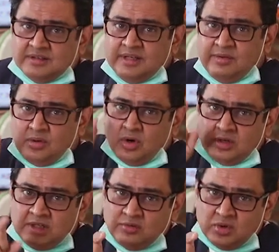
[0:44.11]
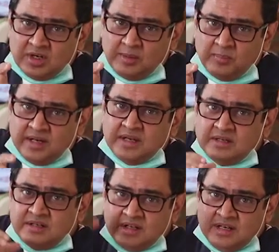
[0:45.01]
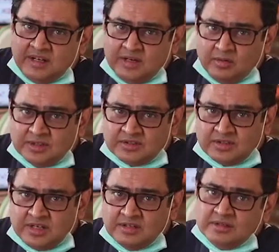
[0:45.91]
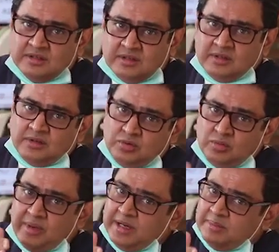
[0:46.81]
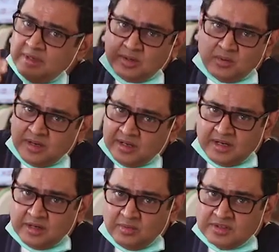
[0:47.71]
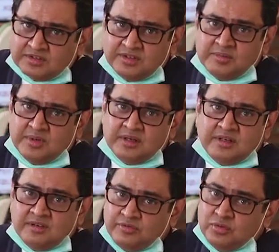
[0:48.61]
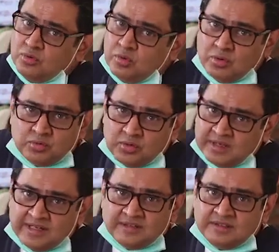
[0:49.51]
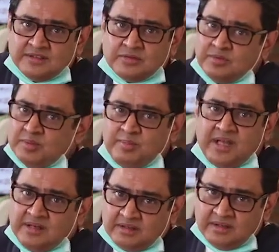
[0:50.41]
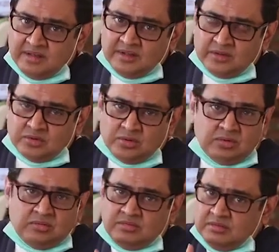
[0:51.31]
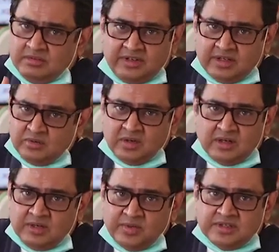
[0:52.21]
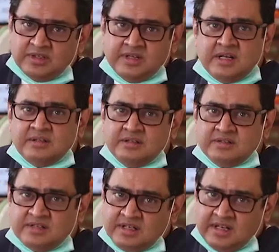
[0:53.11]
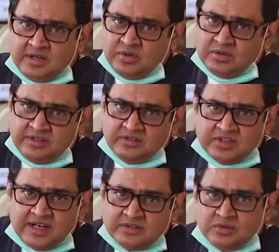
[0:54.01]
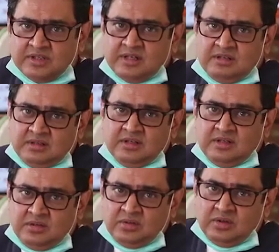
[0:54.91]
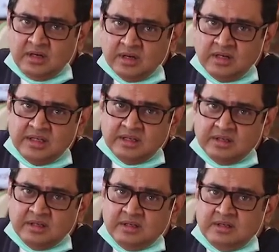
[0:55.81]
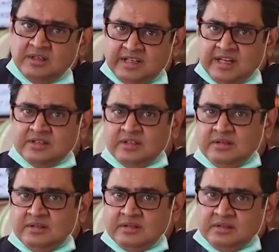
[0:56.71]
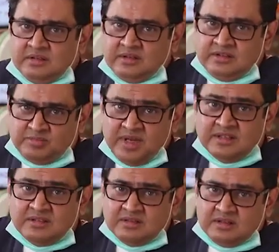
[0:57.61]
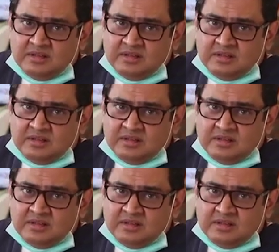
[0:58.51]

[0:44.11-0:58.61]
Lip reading: They will not give you a complaint till an advanced stage. You might be requiring advanced treatment if you go to a dentist with pain. So regularly visit a dentist and get your teeth checked, so that early detection is best,